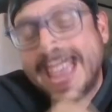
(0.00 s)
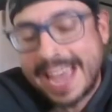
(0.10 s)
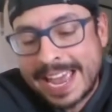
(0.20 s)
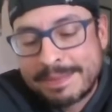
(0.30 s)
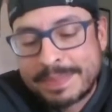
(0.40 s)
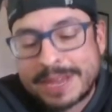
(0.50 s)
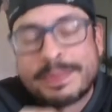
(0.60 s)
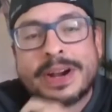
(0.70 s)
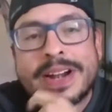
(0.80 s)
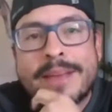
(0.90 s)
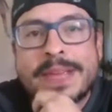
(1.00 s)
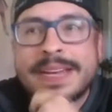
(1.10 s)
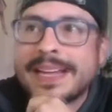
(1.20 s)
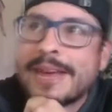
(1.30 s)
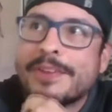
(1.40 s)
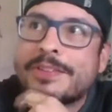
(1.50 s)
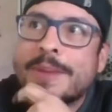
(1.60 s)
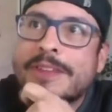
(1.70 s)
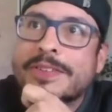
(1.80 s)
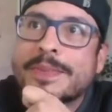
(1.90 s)
And Big Bird. I mean, that was
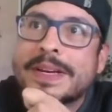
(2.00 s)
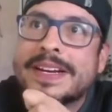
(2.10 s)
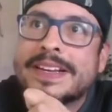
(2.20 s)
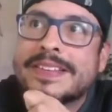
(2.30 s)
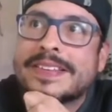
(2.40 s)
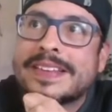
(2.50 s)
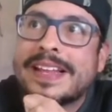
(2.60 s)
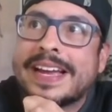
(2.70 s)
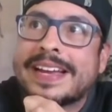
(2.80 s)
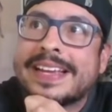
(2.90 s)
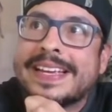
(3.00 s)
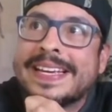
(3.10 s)
special because like